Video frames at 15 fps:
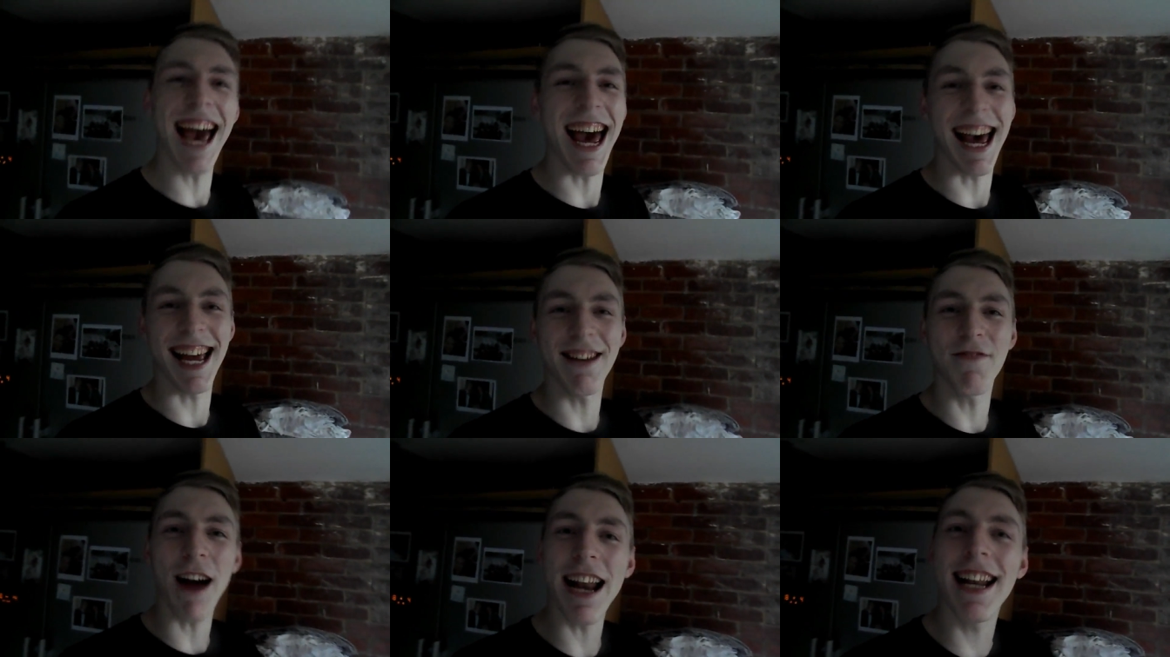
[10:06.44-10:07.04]
Yeah,
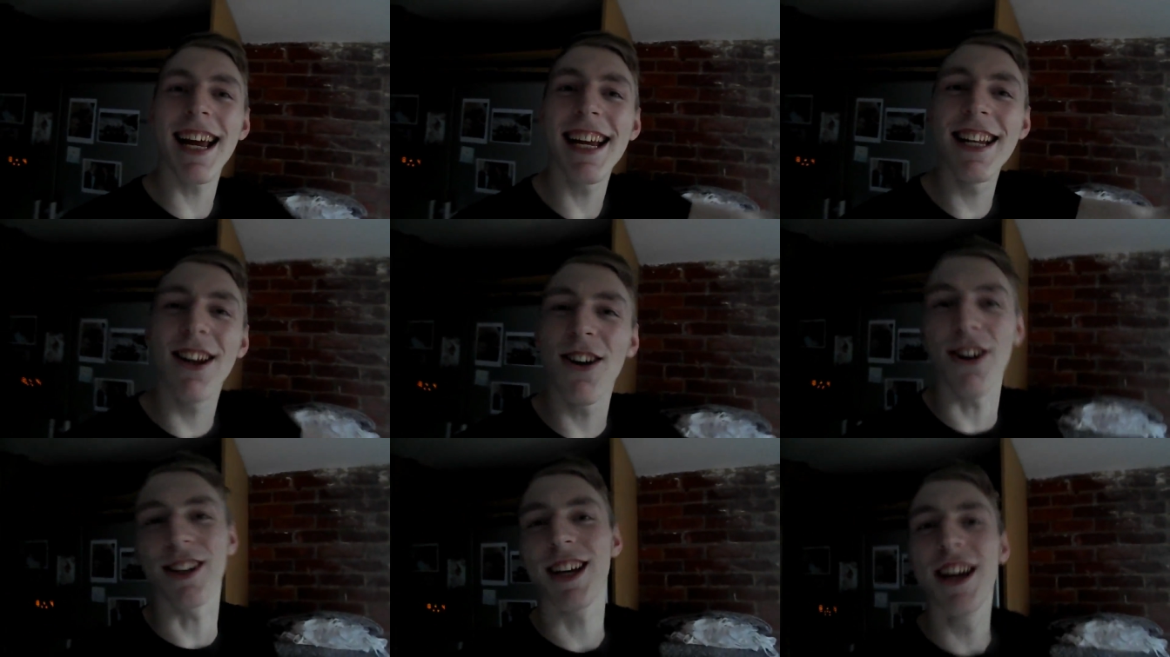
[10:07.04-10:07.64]
he went and
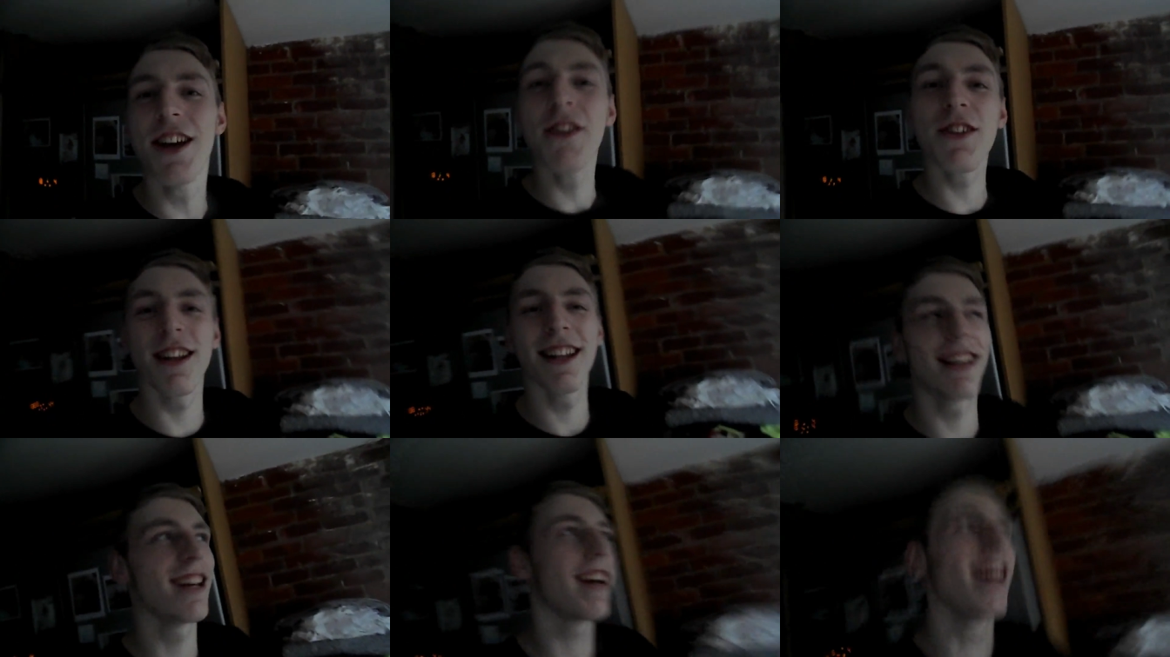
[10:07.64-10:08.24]
looked. That
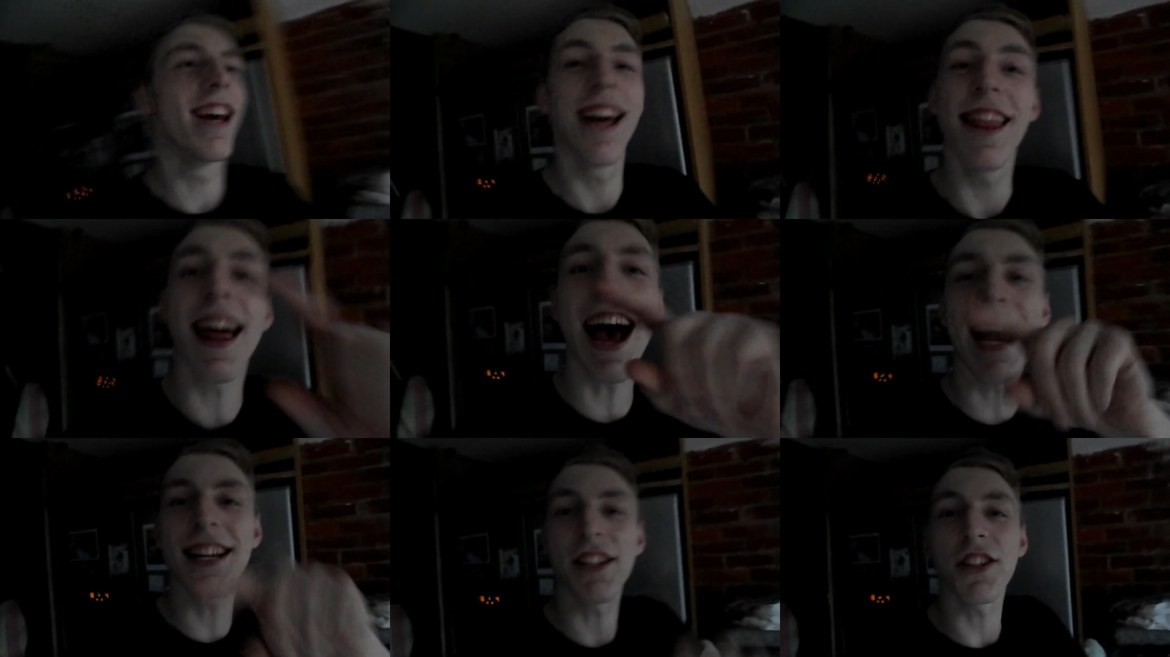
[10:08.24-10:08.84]
once.
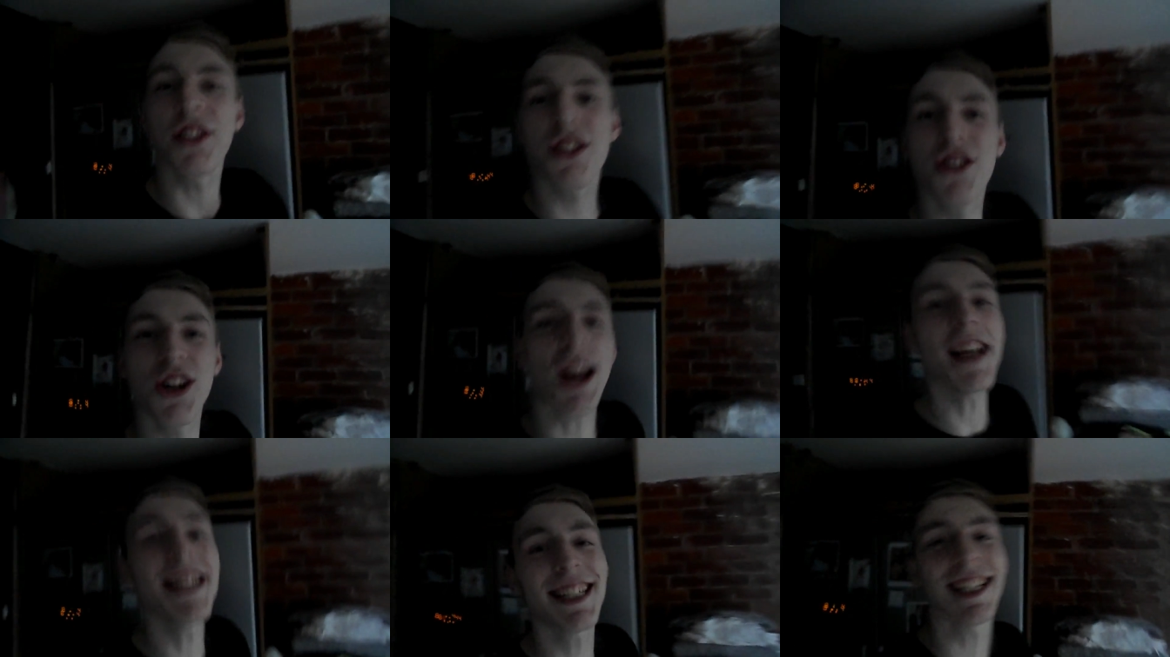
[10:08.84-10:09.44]
That is
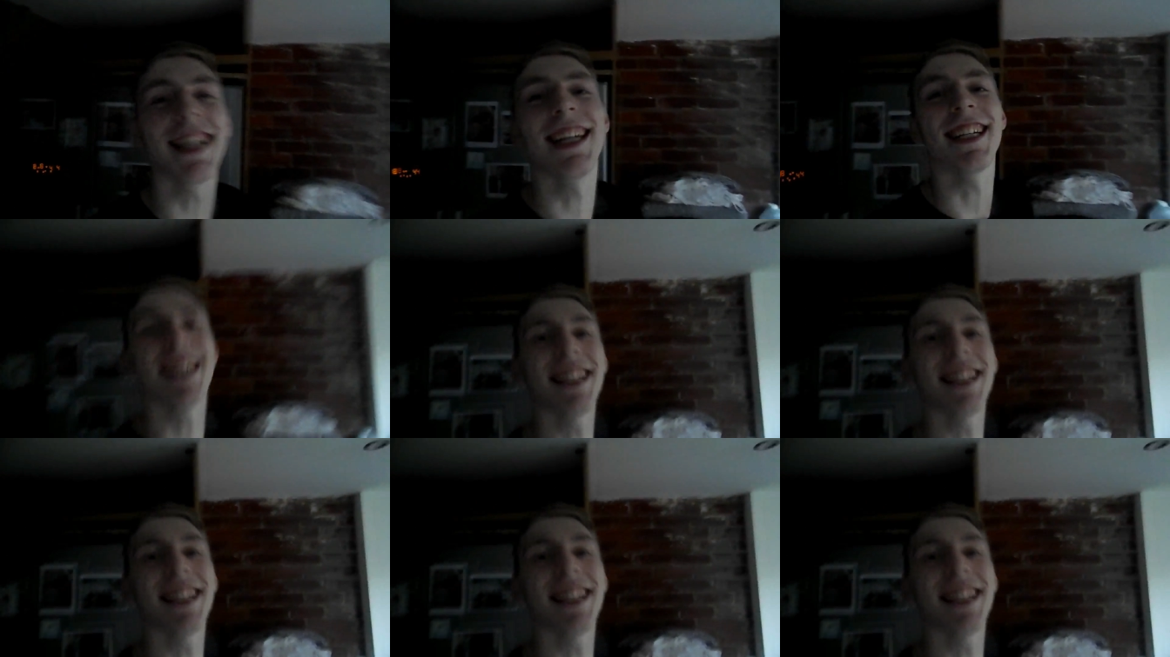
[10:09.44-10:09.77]
cheating.